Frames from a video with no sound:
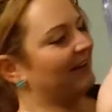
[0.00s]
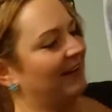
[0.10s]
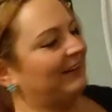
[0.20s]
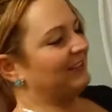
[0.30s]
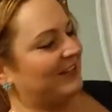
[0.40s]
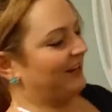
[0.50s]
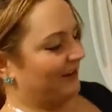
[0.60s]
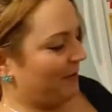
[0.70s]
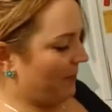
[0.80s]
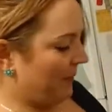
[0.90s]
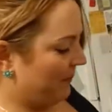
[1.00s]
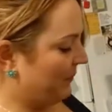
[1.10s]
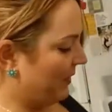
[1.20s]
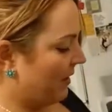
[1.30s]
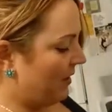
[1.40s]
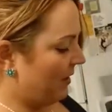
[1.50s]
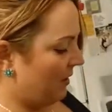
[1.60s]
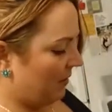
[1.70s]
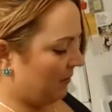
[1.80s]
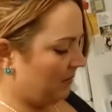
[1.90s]
I shake it all up.
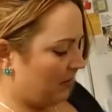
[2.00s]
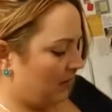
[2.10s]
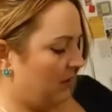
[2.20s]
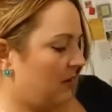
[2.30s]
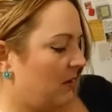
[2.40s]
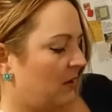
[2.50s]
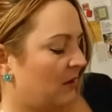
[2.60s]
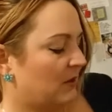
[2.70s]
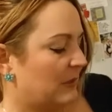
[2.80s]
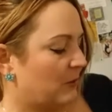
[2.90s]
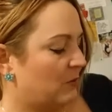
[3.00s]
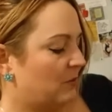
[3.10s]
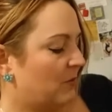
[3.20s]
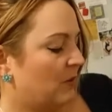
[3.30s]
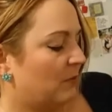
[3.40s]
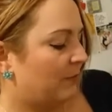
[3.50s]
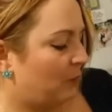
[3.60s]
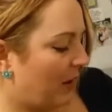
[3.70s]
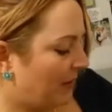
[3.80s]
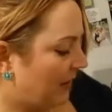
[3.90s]
Okay. So
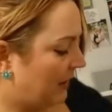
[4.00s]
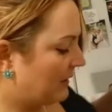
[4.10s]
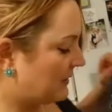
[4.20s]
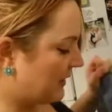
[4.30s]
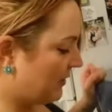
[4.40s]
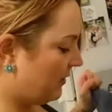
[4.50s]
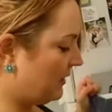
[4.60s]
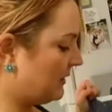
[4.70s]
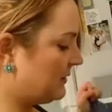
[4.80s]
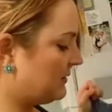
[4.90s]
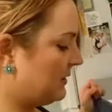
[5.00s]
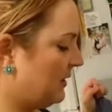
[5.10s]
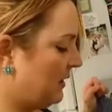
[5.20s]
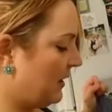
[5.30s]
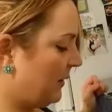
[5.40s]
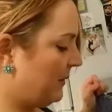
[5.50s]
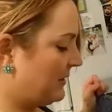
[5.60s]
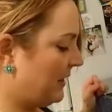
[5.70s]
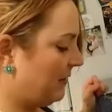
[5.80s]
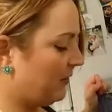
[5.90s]
before I let it sit on this, I'm
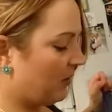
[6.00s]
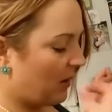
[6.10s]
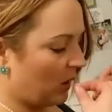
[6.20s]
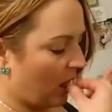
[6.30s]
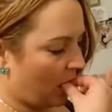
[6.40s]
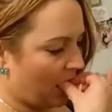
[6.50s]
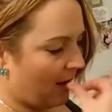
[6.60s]
going to take a little out.